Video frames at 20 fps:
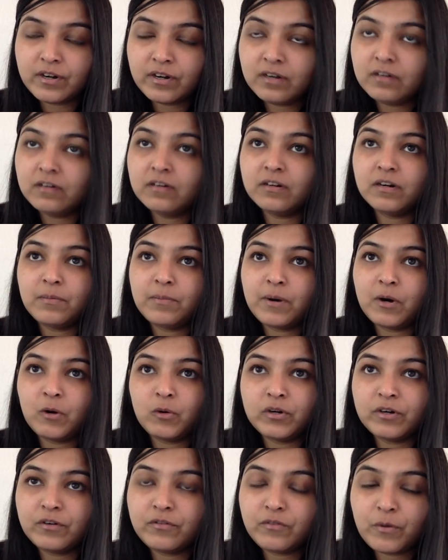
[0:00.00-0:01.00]
learn about
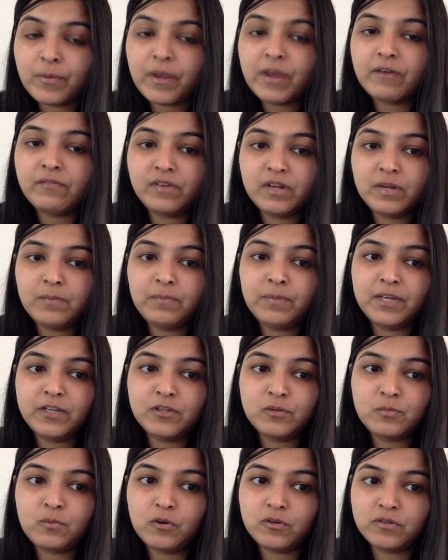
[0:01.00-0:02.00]
it from every
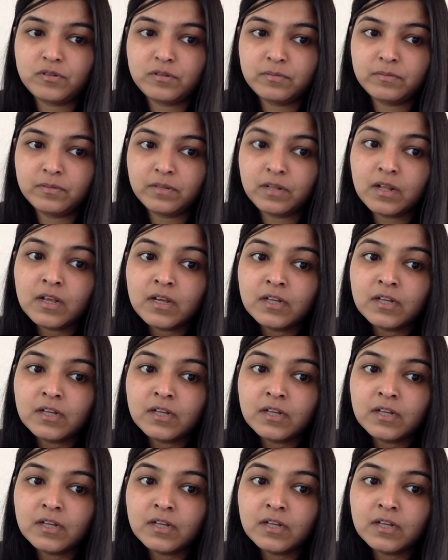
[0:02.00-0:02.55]
place possible.